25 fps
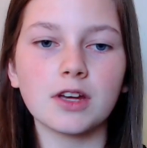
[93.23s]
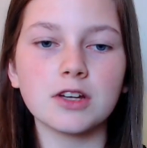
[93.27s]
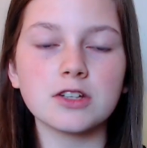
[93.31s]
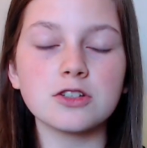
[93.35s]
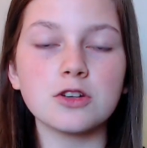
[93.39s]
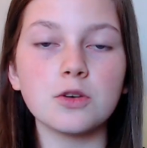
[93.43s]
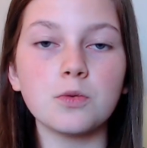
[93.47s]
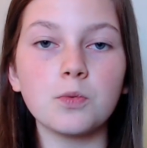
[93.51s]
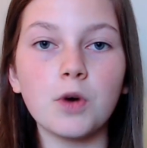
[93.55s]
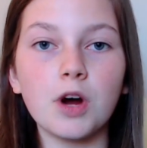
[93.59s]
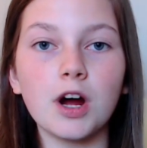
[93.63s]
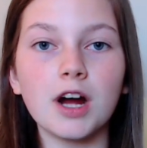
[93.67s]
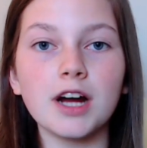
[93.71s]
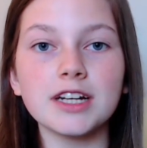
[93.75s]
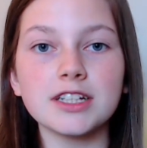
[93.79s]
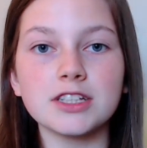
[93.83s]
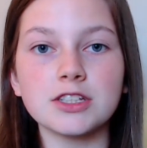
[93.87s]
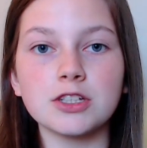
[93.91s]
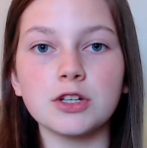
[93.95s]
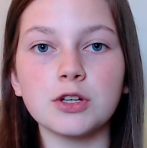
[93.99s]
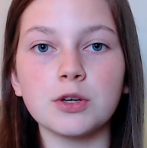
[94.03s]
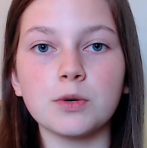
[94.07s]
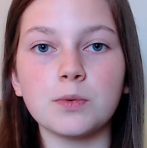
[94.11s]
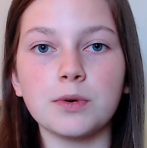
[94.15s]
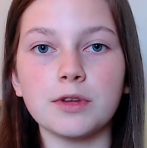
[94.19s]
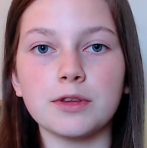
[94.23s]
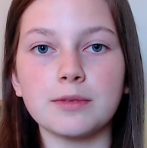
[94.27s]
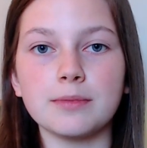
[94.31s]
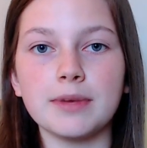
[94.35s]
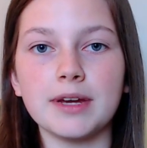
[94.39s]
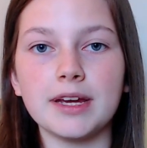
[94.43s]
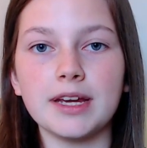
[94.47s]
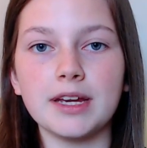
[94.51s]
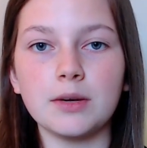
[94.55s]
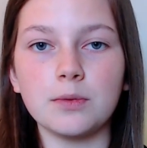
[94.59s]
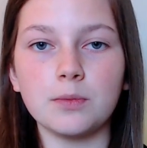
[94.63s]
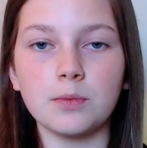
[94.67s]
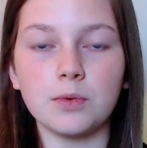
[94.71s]
So what I took with
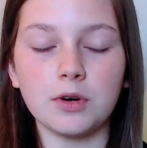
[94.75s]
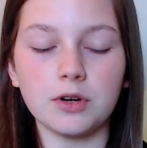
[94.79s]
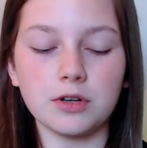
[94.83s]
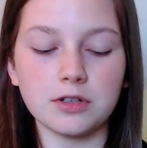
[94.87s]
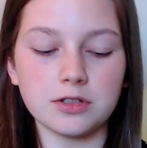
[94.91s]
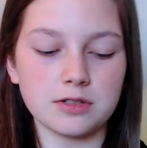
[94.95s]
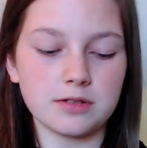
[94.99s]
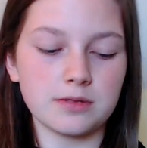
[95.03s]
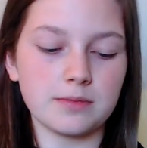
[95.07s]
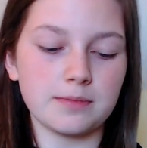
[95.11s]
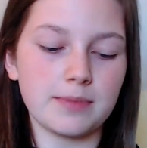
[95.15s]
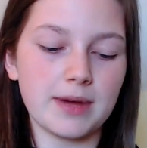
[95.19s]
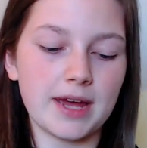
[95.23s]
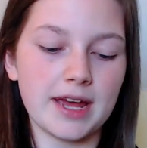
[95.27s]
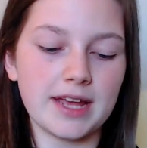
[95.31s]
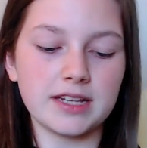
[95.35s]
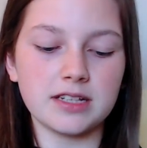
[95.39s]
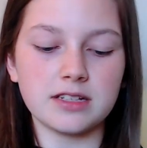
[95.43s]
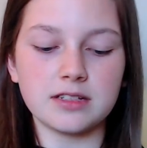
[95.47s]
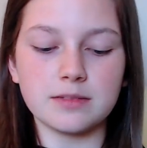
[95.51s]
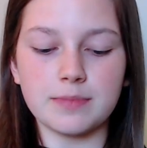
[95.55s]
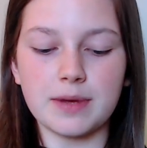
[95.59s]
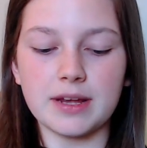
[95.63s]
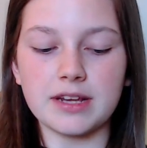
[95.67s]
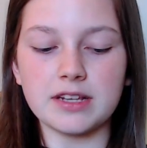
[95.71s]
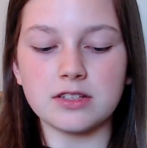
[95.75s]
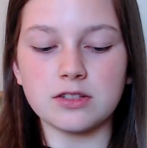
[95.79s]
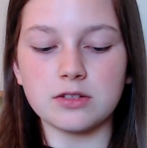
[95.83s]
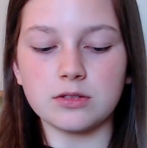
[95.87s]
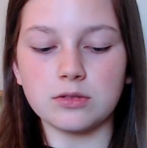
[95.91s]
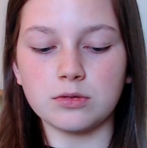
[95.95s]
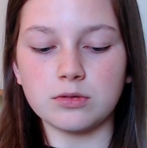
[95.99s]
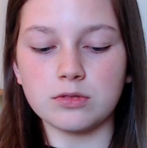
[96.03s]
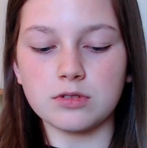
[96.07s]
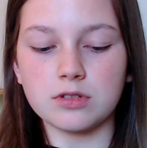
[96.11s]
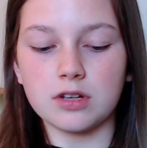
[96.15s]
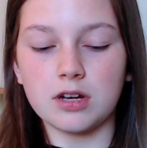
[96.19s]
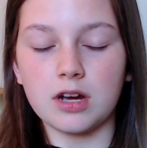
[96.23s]
me was pens,
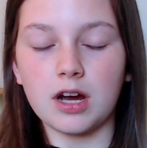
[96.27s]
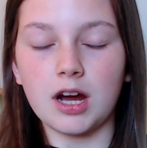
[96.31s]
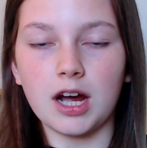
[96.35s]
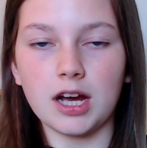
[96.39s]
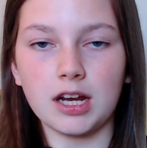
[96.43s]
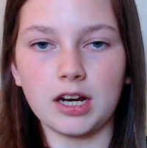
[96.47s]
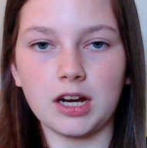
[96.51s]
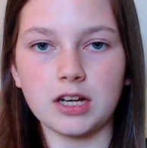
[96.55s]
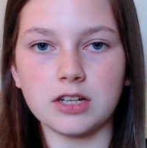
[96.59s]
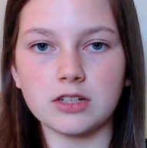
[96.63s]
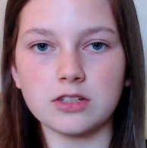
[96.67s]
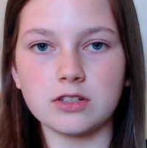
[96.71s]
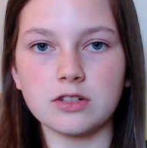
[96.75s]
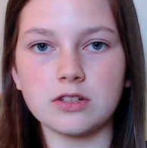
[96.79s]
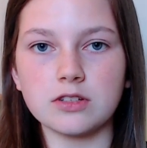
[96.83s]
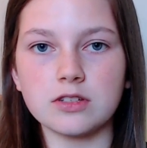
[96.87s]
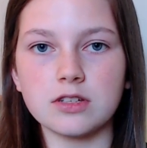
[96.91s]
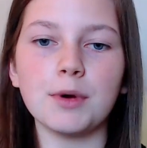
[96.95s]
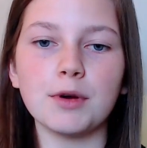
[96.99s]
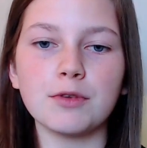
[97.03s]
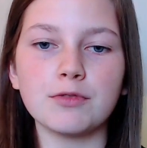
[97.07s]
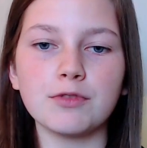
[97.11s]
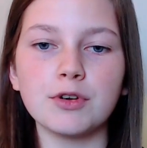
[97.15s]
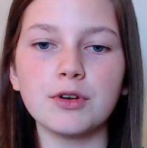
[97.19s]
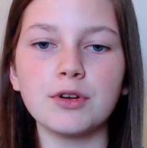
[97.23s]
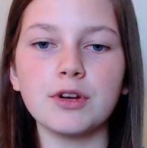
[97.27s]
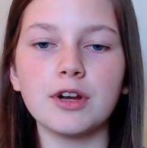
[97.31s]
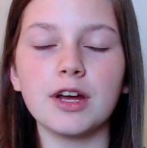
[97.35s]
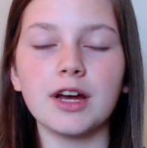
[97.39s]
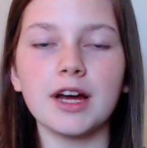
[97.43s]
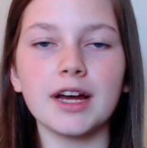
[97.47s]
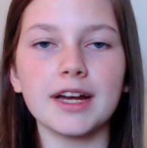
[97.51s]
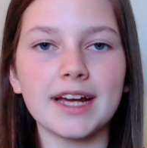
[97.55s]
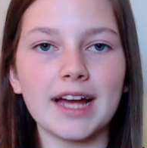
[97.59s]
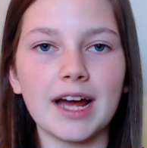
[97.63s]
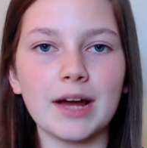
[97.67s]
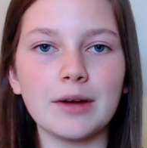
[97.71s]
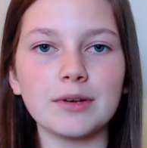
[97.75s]
pencils, highlighters, a ruler,
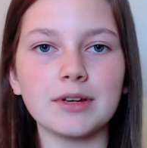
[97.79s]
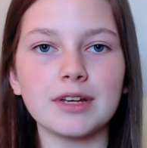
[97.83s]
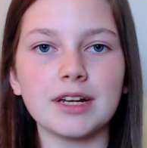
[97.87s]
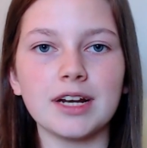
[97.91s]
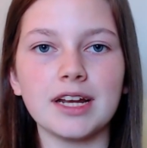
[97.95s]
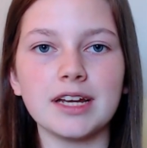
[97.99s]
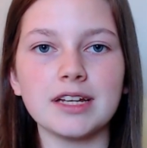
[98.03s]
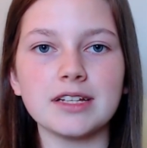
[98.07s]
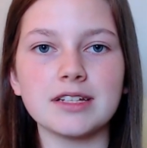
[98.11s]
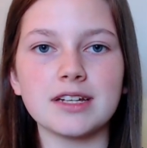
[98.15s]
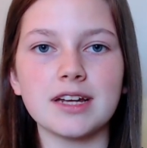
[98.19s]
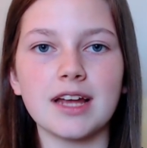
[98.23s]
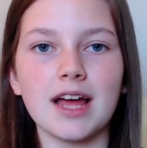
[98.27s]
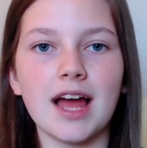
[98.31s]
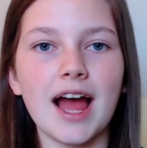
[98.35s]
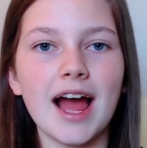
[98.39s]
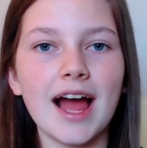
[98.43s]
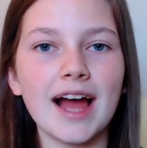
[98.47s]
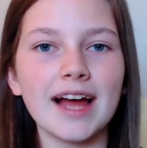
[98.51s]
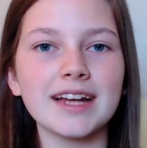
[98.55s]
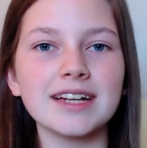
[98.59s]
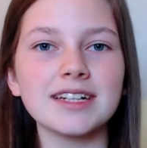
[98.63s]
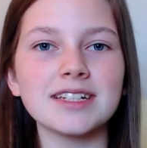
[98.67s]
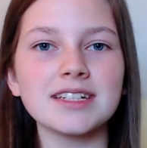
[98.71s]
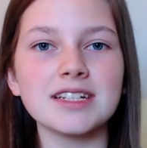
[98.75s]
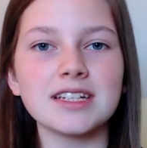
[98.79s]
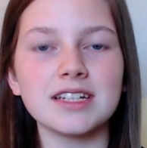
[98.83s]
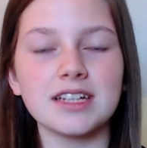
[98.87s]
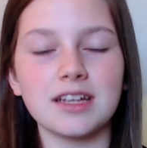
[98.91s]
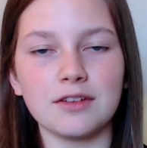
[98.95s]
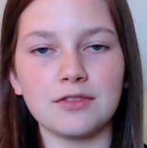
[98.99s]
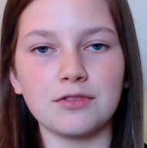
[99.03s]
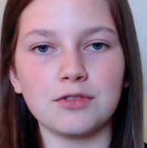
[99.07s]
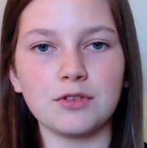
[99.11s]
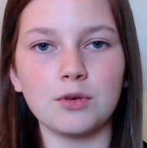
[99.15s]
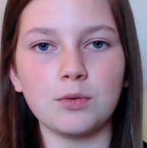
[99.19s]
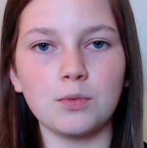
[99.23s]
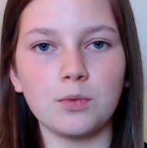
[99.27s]
a calculator, and
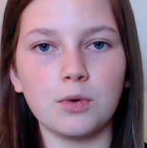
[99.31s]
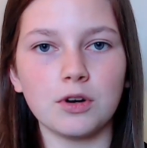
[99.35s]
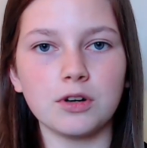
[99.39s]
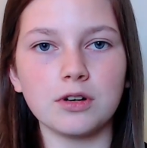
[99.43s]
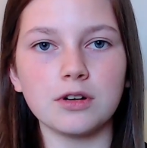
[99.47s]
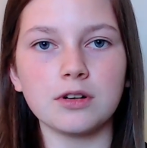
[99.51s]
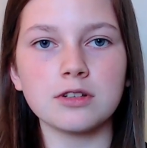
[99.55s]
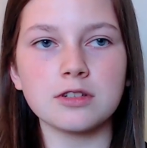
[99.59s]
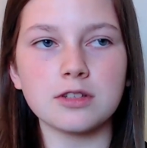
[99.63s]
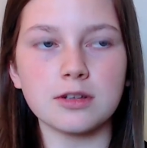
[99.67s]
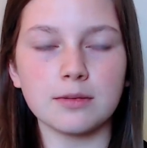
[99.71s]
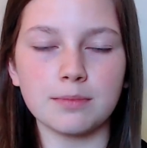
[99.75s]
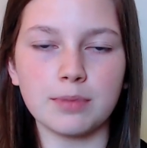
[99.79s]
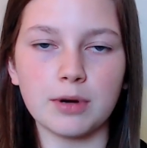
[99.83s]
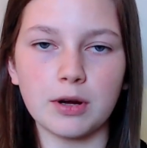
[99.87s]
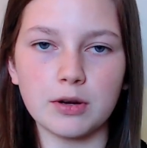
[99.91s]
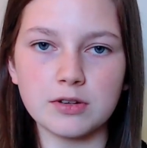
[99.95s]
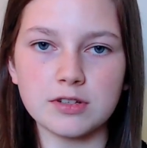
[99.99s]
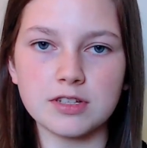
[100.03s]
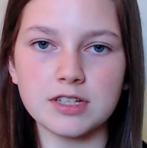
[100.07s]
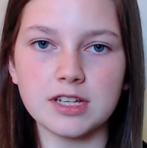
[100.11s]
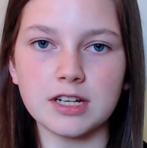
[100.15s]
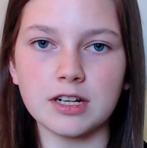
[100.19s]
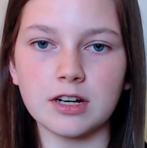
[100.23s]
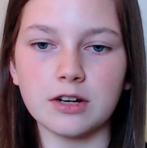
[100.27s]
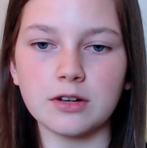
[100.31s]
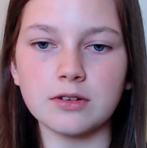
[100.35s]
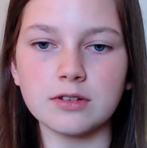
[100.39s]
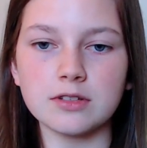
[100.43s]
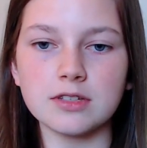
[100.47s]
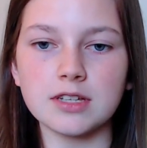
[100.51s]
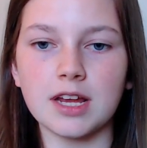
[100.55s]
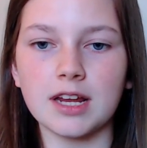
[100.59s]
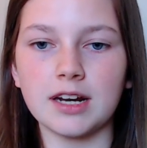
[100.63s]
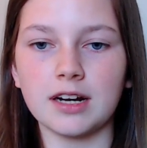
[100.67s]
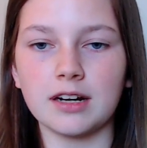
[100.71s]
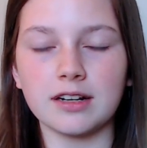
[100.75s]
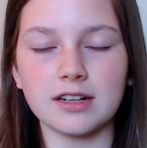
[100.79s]
if you want some post-it
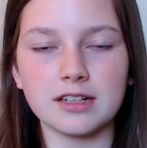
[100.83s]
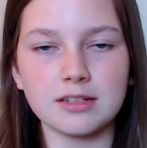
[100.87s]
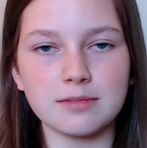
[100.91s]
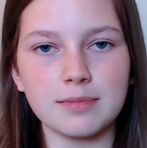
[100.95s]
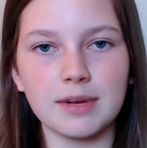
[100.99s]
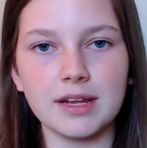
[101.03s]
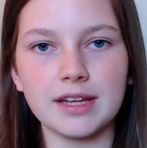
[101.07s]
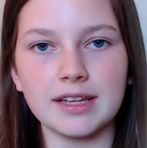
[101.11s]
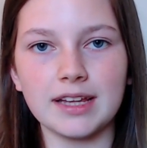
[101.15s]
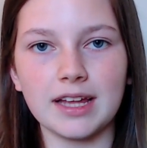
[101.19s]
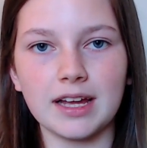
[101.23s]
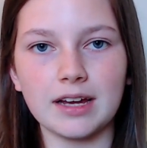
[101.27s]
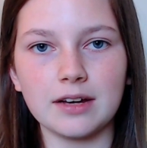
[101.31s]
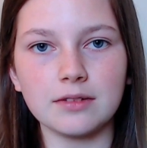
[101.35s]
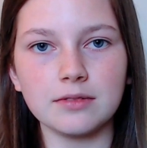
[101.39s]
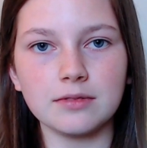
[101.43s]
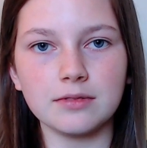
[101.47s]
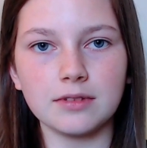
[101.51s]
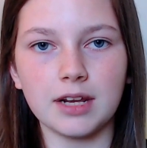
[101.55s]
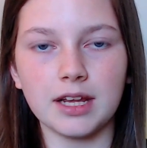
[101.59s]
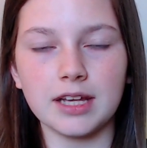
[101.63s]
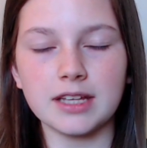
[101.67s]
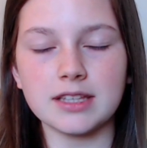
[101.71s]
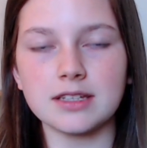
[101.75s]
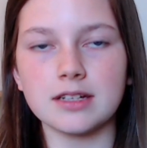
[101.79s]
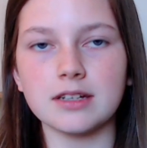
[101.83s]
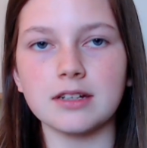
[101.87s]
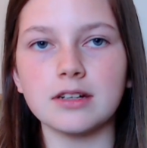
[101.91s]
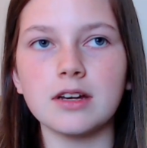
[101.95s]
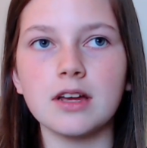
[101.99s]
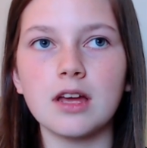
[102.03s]
notes, and I'll explain that later,